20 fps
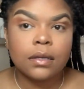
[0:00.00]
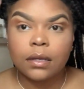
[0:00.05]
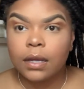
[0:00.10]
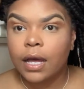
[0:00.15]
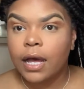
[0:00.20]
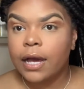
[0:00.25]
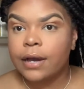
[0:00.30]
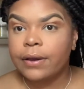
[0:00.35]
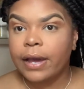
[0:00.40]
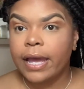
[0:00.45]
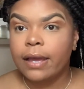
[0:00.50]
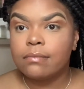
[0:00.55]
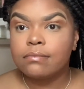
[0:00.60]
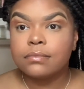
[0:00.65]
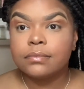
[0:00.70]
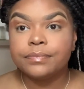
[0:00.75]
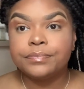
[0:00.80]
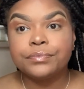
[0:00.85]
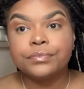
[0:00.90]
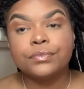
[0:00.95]
All right,
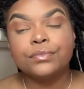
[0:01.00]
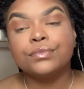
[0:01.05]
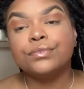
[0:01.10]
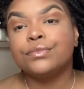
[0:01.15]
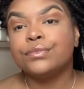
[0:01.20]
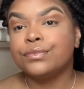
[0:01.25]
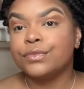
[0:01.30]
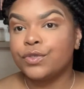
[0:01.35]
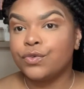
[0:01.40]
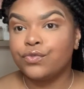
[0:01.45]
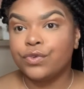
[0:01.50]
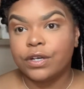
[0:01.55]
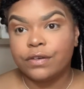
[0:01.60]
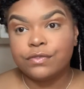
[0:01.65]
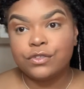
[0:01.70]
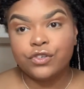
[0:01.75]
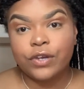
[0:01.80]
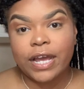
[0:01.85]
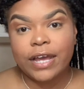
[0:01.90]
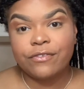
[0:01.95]
rough
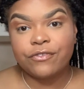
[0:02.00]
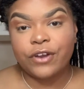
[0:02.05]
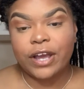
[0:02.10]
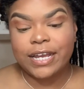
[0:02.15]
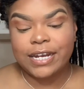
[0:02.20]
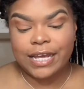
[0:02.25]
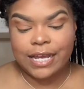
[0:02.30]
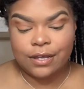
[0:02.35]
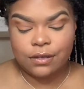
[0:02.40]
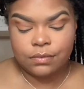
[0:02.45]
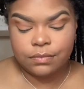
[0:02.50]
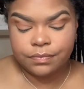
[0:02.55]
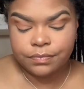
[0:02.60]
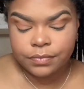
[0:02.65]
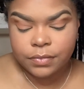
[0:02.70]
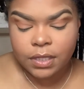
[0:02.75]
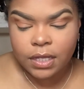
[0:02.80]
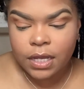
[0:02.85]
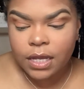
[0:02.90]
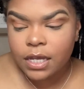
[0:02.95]
draft right now.
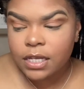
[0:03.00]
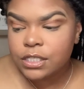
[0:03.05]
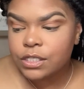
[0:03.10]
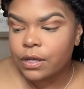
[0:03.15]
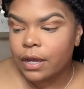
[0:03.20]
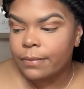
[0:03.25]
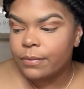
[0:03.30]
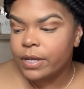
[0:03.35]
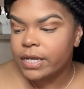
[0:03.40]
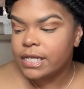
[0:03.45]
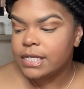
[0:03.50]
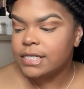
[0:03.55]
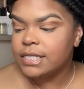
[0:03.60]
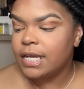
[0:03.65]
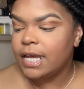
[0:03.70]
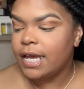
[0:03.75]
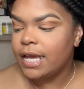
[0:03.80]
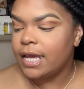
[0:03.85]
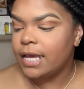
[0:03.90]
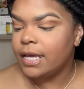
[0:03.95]
So I'm gonna
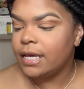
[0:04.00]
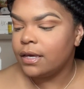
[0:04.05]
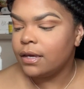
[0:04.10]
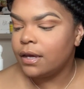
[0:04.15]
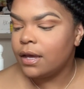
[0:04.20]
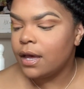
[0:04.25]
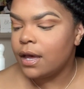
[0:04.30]
take